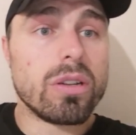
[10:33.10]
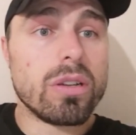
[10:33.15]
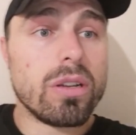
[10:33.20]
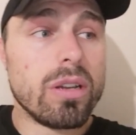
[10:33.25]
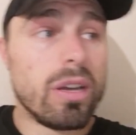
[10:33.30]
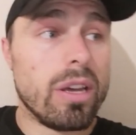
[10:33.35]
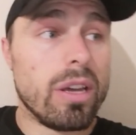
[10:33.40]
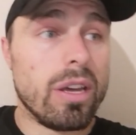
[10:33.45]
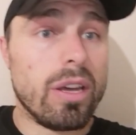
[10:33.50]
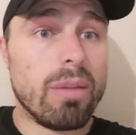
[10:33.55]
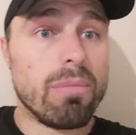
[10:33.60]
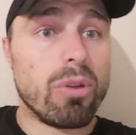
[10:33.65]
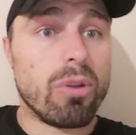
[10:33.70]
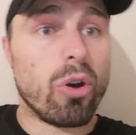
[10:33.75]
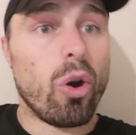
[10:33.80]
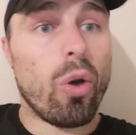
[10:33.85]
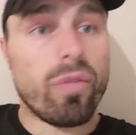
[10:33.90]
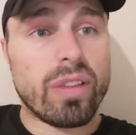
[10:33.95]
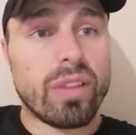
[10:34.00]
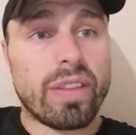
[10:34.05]
But
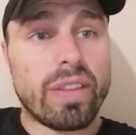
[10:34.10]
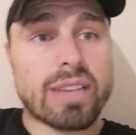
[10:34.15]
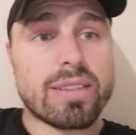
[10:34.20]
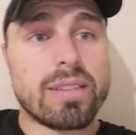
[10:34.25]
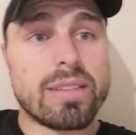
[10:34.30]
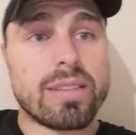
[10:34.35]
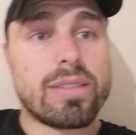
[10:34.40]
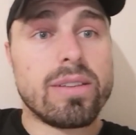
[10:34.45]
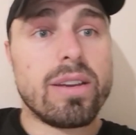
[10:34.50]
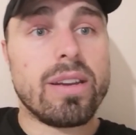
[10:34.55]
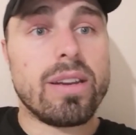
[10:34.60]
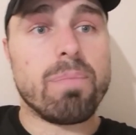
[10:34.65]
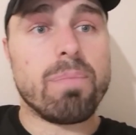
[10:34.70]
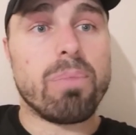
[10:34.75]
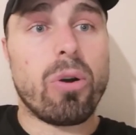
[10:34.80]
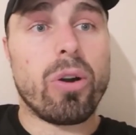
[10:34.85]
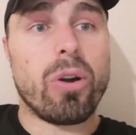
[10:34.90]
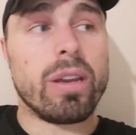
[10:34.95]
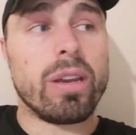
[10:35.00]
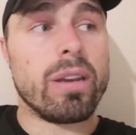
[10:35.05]
hopefully that's a turning
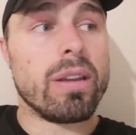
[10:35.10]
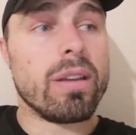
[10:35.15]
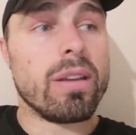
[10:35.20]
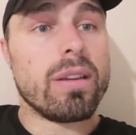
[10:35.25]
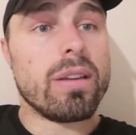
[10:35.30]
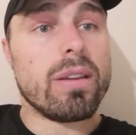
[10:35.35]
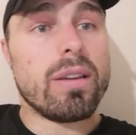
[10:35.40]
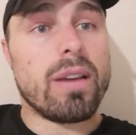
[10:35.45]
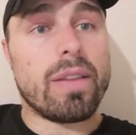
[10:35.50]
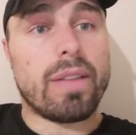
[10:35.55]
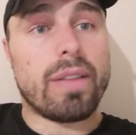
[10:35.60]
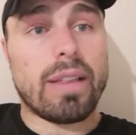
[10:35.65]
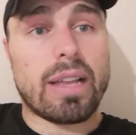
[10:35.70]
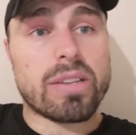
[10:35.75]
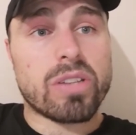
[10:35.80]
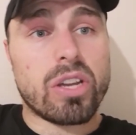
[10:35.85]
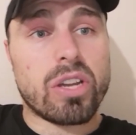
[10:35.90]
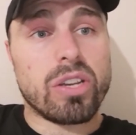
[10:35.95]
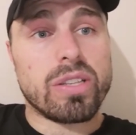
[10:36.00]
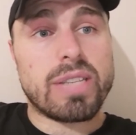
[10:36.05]
point, and the
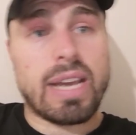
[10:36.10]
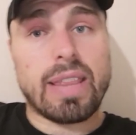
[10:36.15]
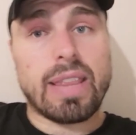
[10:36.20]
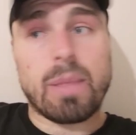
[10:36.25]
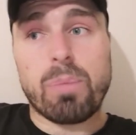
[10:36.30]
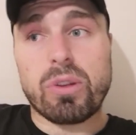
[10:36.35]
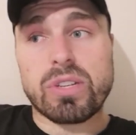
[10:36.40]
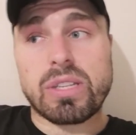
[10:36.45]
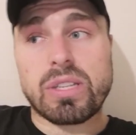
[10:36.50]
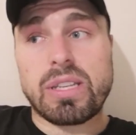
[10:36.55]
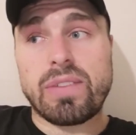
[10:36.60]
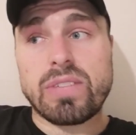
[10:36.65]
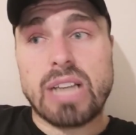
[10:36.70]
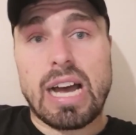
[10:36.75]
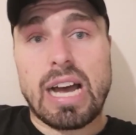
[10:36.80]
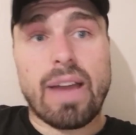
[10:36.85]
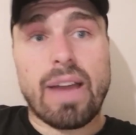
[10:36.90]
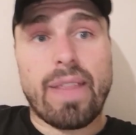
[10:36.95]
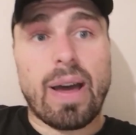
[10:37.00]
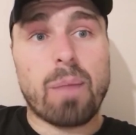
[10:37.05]
lads can take the positives
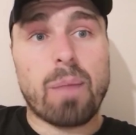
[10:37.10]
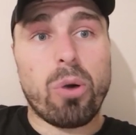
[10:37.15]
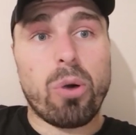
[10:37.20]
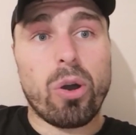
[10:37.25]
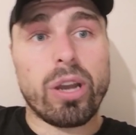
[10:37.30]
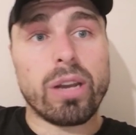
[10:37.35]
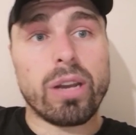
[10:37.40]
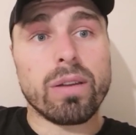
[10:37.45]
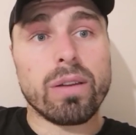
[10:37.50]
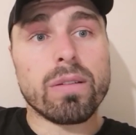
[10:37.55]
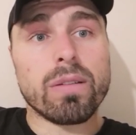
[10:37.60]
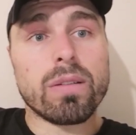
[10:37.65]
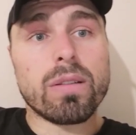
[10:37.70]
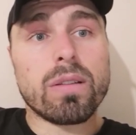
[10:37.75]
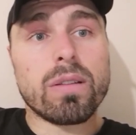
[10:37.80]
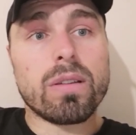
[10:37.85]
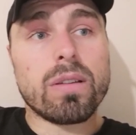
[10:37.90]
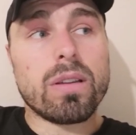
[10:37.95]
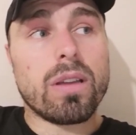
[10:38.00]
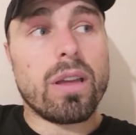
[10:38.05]
out of that point,
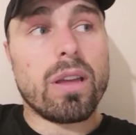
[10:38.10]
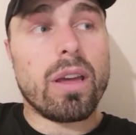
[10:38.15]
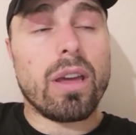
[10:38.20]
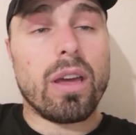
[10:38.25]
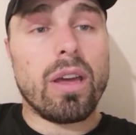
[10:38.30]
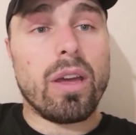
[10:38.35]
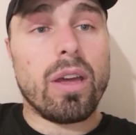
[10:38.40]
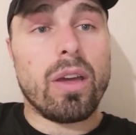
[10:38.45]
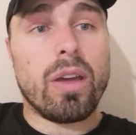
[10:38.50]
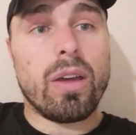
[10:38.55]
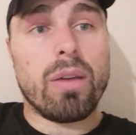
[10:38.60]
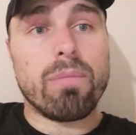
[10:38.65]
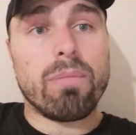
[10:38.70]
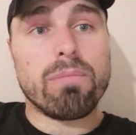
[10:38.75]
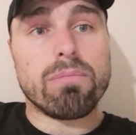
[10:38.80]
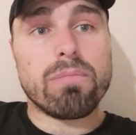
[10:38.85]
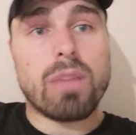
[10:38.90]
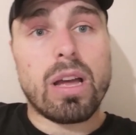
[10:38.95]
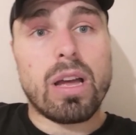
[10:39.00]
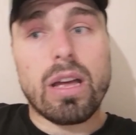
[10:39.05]

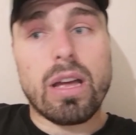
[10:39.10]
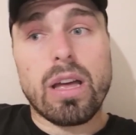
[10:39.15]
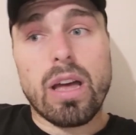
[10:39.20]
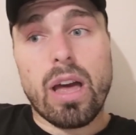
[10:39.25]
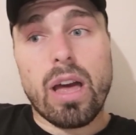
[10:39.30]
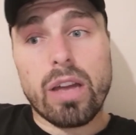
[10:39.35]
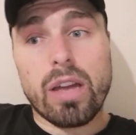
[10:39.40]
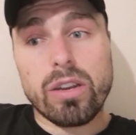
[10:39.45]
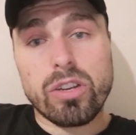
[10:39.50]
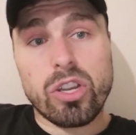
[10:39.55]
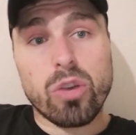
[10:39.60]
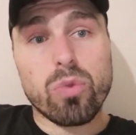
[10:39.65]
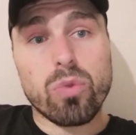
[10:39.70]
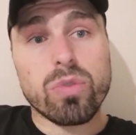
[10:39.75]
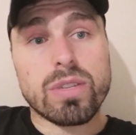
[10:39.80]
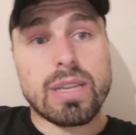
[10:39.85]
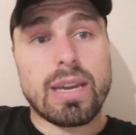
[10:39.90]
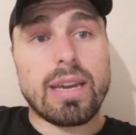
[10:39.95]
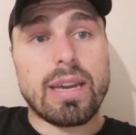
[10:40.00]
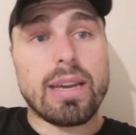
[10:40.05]
and
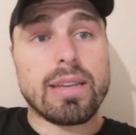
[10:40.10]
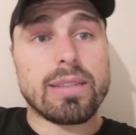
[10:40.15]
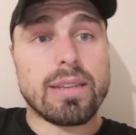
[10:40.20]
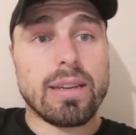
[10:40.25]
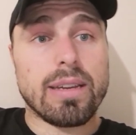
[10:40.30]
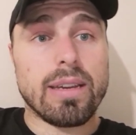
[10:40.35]
use it as